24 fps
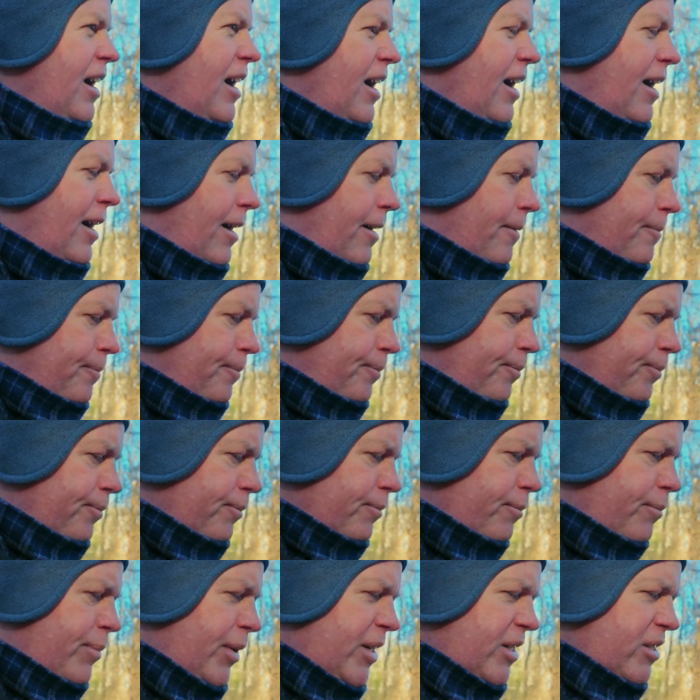
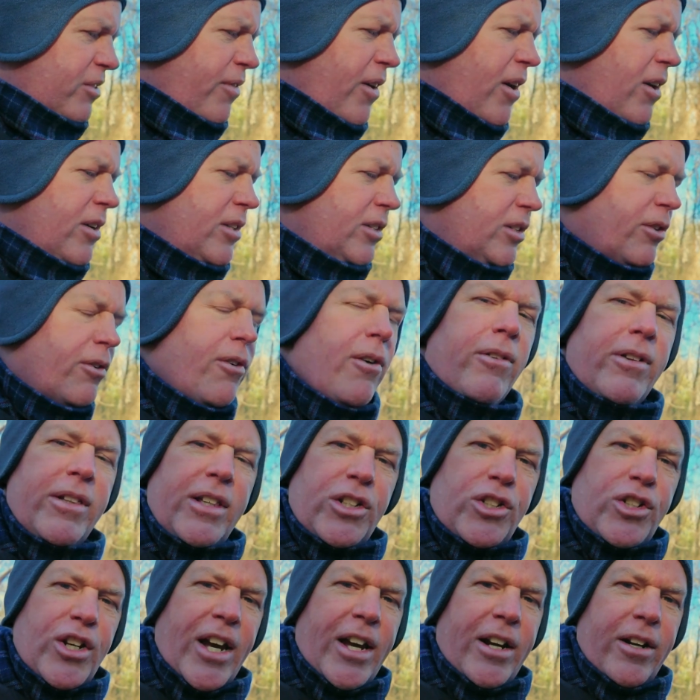But as far as growing
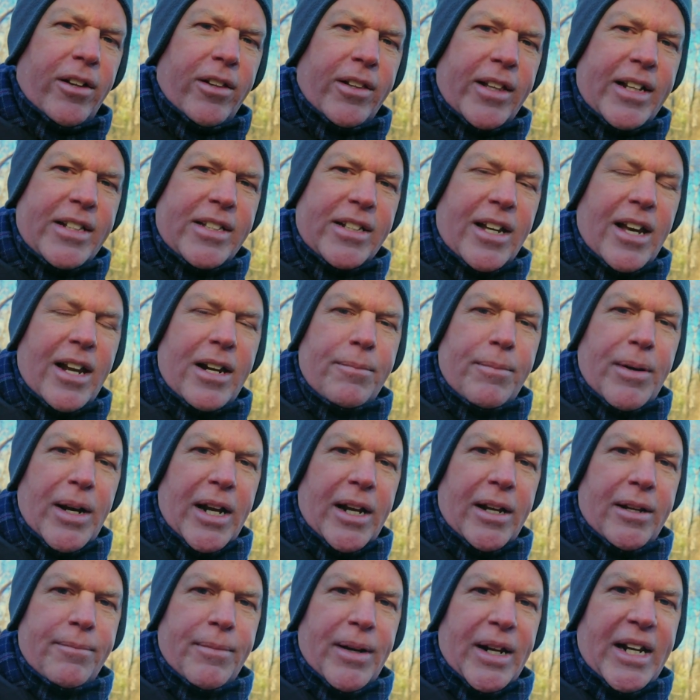the channel, that's kind of
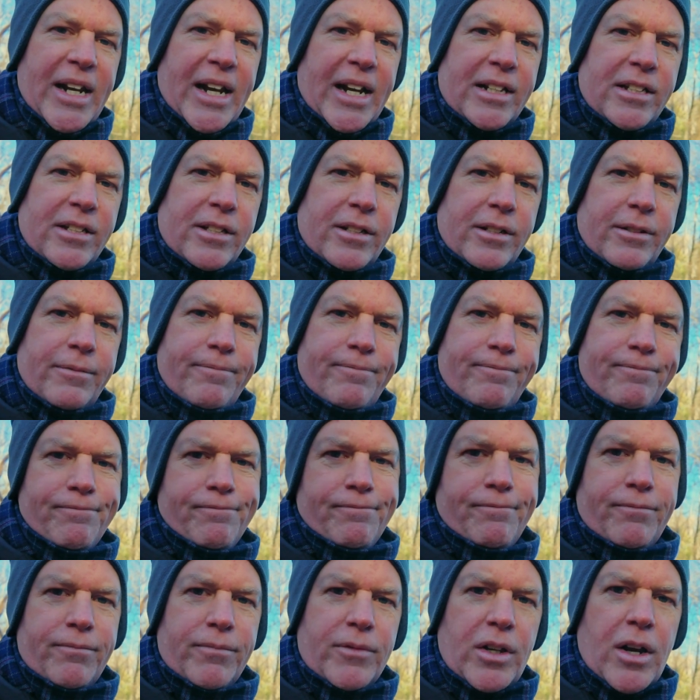my next,
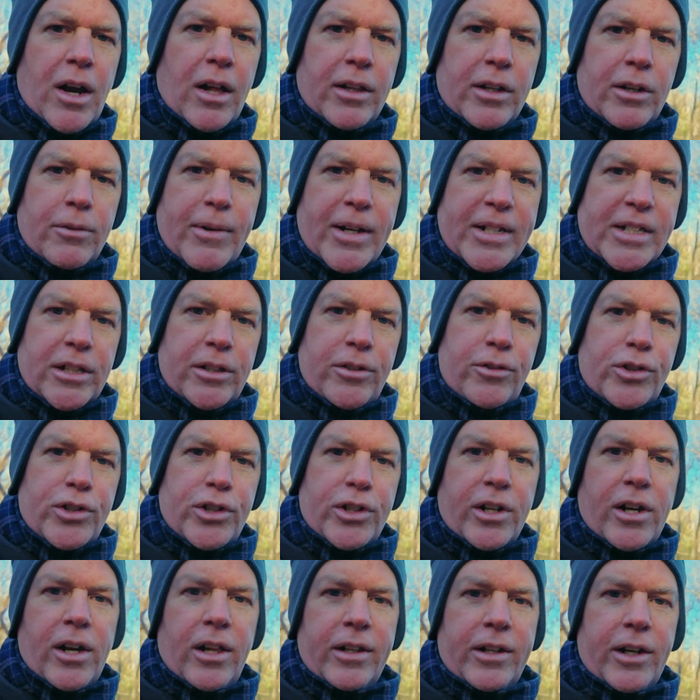call it a
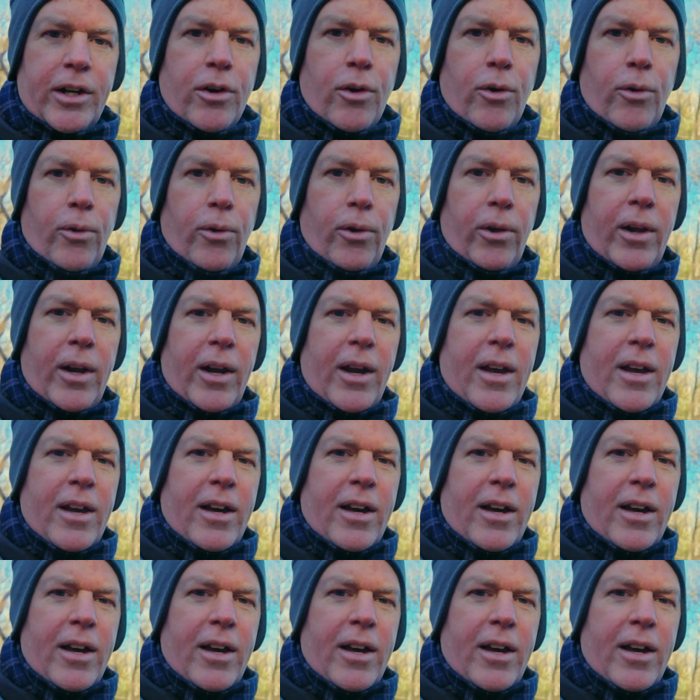resolution, call it a goal.